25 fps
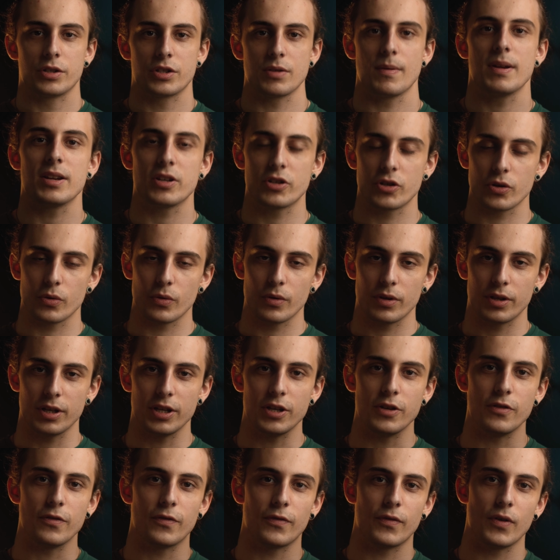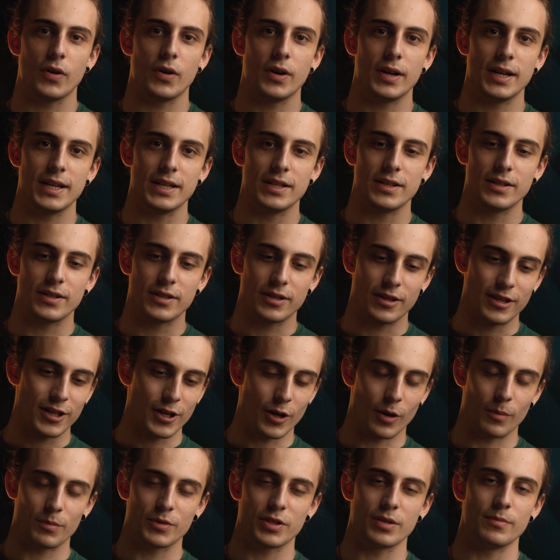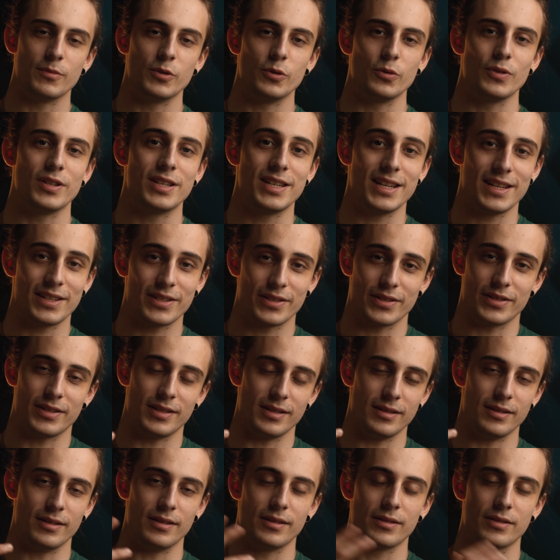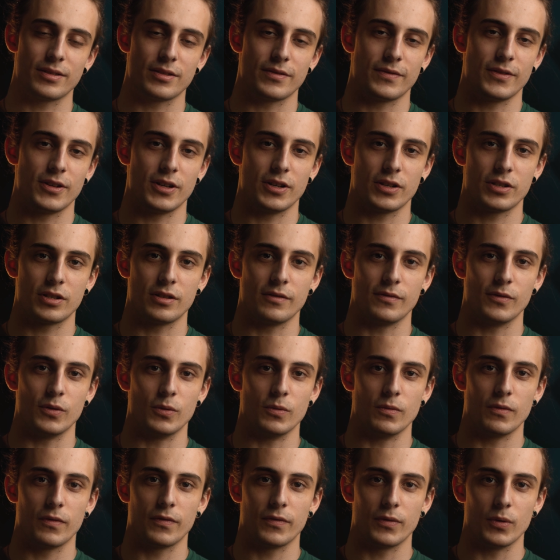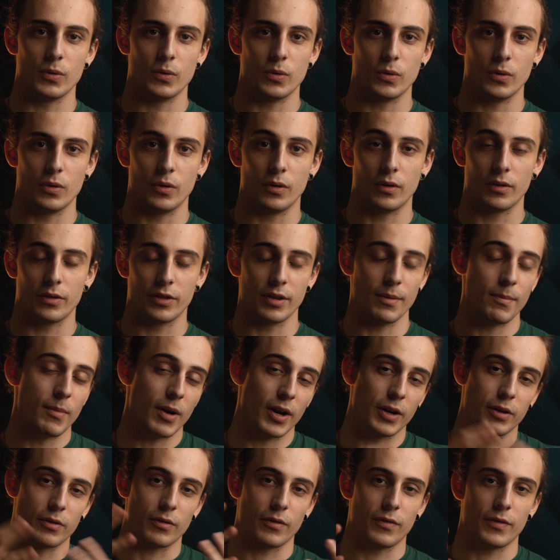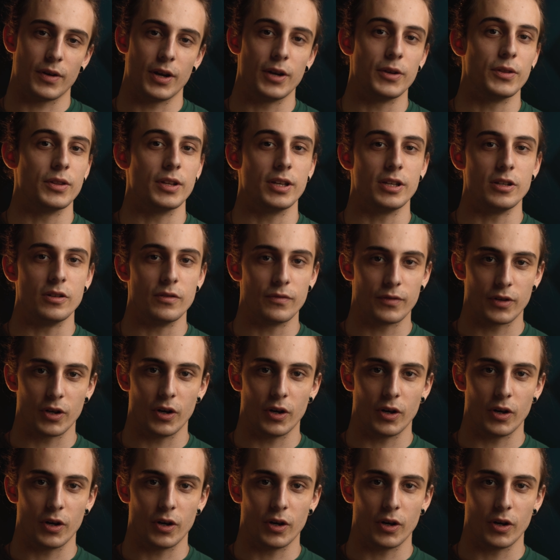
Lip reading: So make sure that you find the optimal distance first of all for the microphone that you've